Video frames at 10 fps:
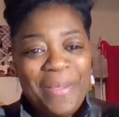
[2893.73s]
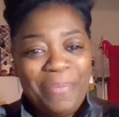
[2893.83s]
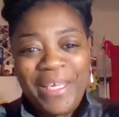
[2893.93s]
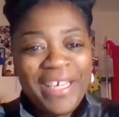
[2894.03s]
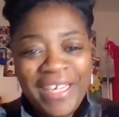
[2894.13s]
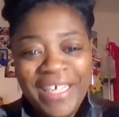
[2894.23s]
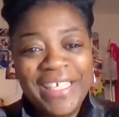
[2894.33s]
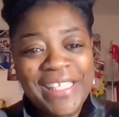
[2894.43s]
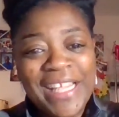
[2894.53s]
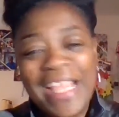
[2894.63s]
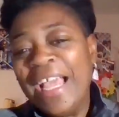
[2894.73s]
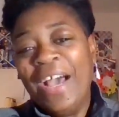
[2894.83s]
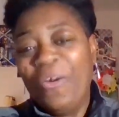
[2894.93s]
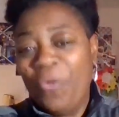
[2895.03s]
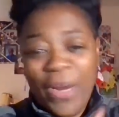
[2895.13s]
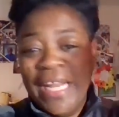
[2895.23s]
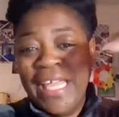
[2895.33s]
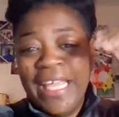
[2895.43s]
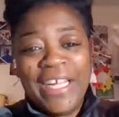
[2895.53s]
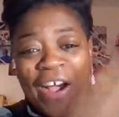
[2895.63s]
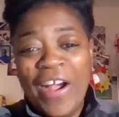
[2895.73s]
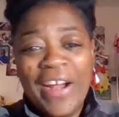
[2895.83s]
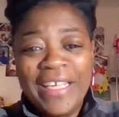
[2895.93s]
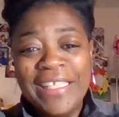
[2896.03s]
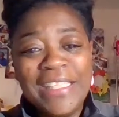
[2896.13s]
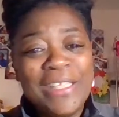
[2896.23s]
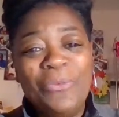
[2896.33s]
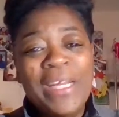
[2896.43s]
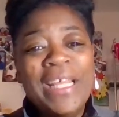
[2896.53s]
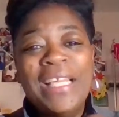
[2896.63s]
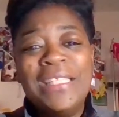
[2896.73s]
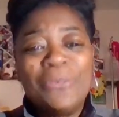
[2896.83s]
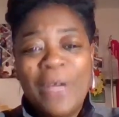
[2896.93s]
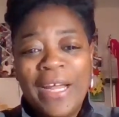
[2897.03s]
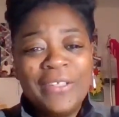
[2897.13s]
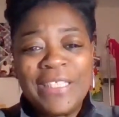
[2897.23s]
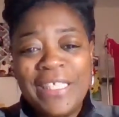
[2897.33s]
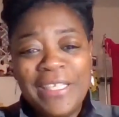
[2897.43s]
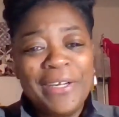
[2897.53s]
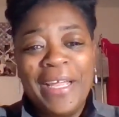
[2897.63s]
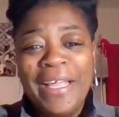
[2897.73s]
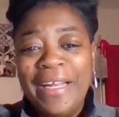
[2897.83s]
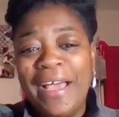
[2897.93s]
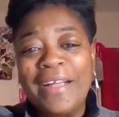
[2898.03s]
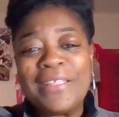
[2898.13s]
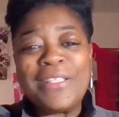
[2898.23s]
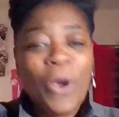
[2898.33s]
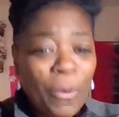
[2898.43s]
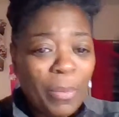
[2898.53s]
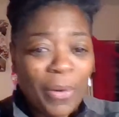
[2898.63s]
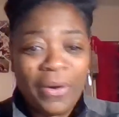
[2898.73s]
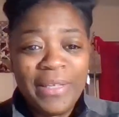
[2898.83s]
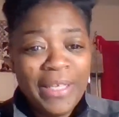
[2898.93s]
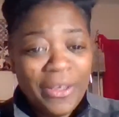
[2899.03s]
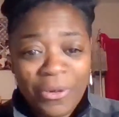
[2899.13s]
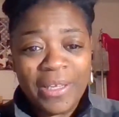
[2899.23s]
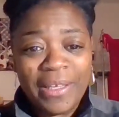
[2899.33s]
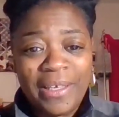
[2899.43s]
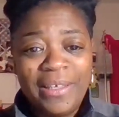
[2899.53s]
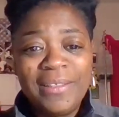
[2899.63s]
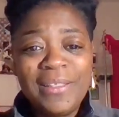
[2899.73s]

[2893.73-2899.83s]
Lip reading: Because we need cardigans and we need sweaters here in October, literally.